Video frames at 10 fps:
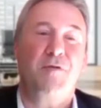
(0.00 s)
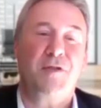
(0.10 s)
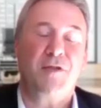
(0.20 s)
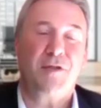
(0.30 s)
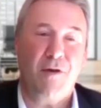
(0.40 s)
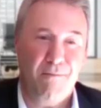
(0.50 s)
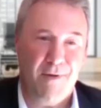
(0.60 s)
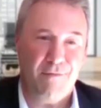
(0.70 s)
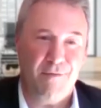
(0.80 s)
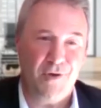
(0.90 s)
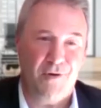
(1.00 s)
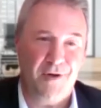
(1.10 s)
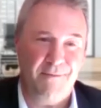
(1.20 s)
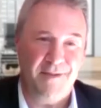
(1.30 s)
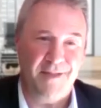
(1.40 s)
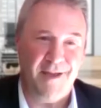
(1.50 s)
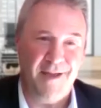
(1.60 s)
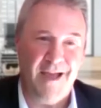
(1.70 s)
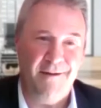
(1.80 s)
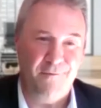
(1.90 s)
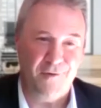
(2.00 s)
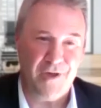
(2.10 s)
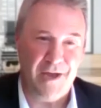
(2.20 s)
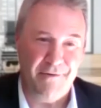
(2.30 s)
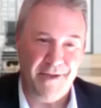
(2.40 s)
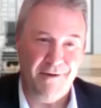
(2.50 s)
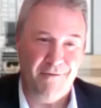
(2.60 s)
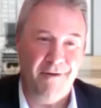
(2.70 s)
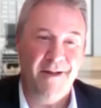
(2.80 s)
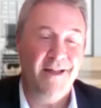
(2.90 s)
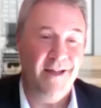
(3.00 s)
so much for joining me today and for sharing your